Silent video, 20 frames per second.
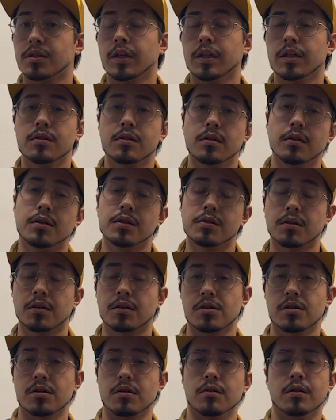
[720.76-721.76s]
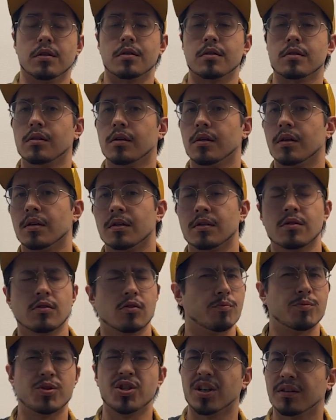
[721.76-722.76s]
case, the distinction is as
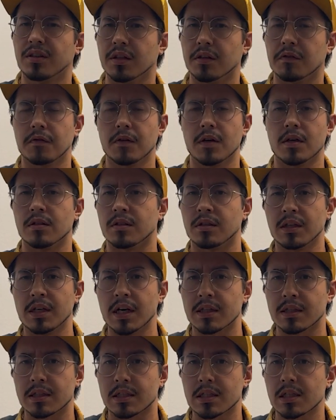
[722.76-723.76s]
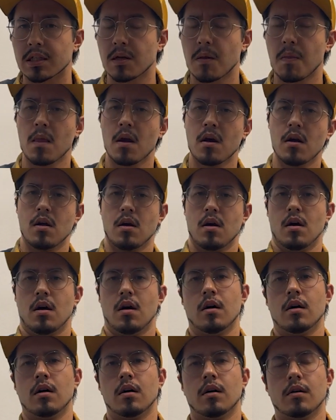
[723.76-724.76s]
objective as it gets.
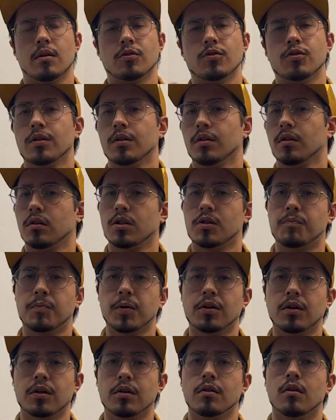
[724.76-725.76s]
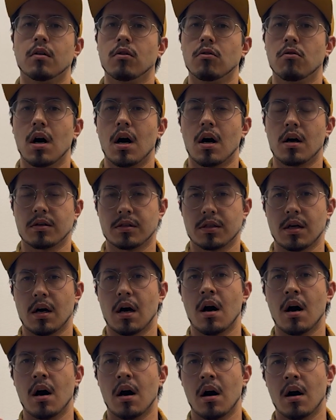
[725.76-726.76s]
Generally speaking, hollow hearts
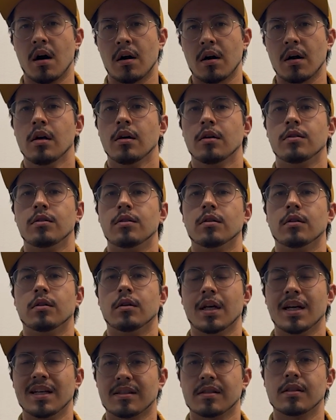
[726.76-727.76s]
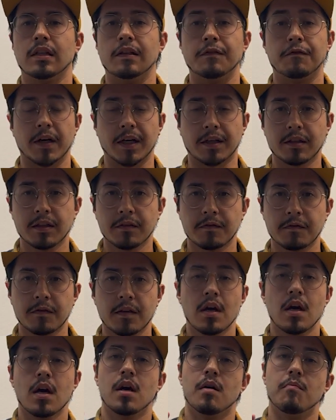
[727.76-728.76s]
are the less effective,
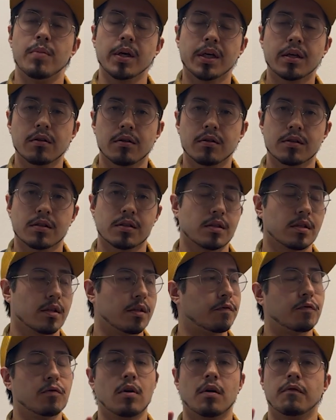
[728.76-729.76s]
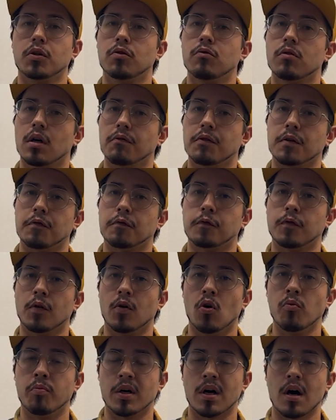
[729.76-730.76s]
because if you have a hookah with
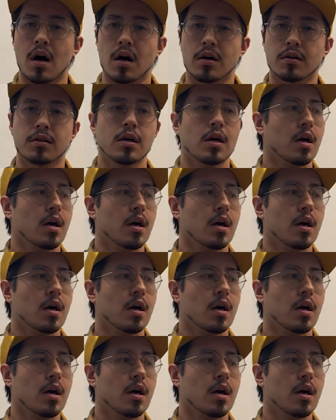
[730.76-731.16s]
open heart,